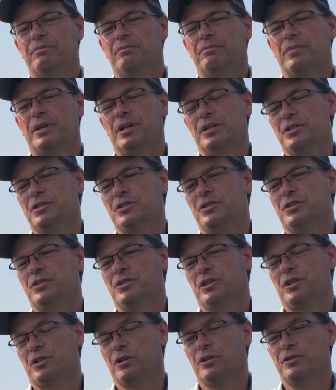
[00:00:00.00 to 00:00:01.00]
because
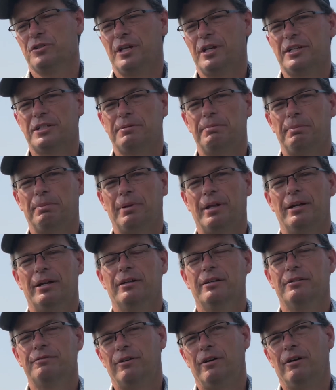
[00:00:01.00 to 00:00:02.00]
the kernza has to be
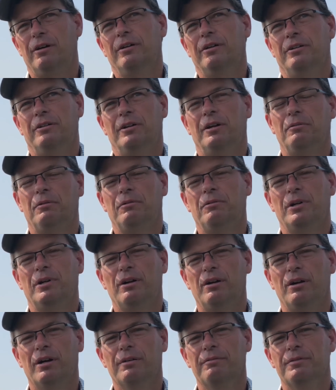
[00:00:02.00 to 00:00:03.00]
planted in the fall, and I don't want
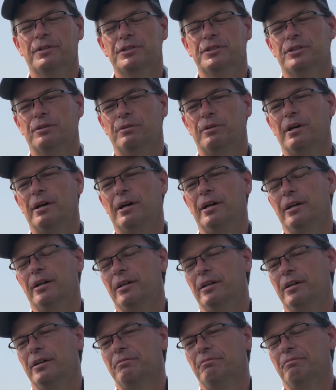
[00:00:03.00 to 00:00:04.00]
to harvest the
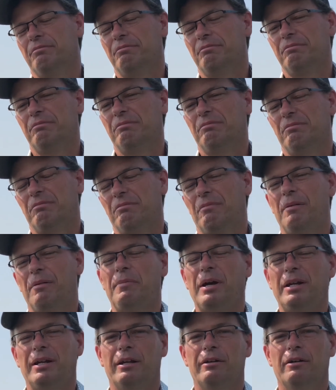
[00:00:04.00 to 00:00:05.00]
rye. I
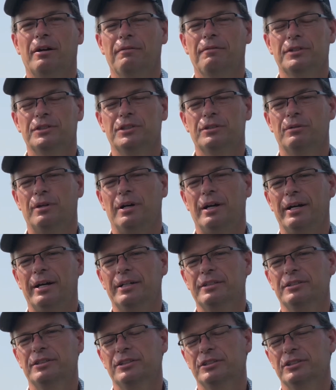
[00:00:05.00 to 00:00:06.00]
might not harvest the rye
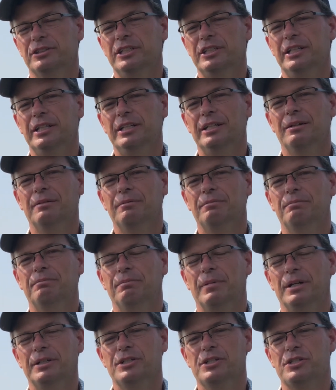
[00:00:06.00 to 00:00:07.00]
as in seed. I
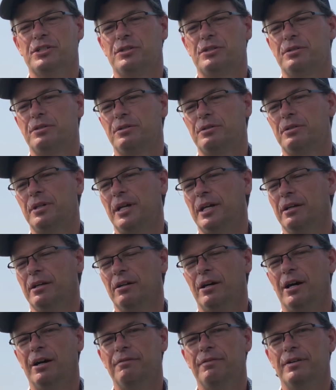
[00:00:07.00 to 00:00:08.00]
might just take
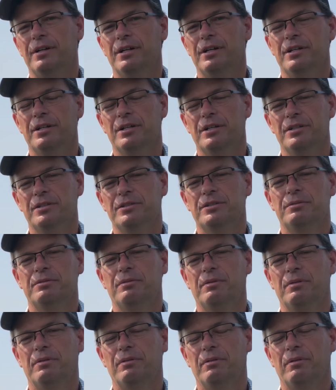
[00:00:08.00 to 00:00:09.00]
it off as
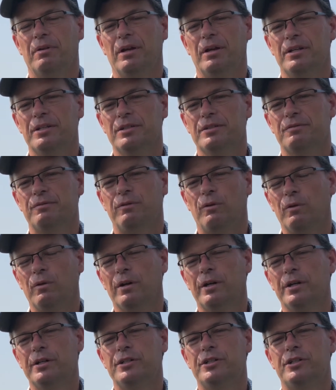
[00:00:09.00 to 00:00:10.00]

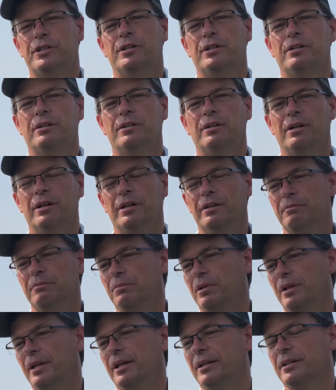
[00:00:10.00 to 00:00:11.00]
forage
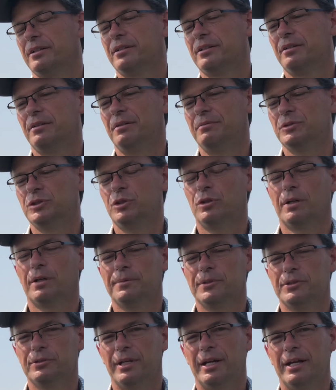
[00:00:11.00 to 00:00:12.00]
and plant
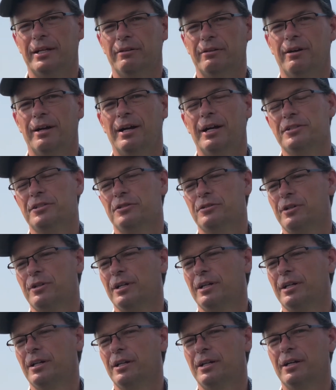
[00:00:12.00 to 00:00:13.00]
sorghum, Sudan grass, and
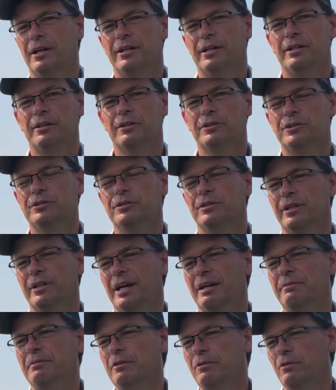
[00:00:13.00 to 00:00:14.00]
try to get a cutting or two of
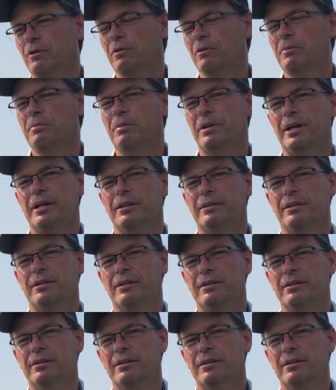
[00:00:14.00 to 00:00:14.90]
that before we plant the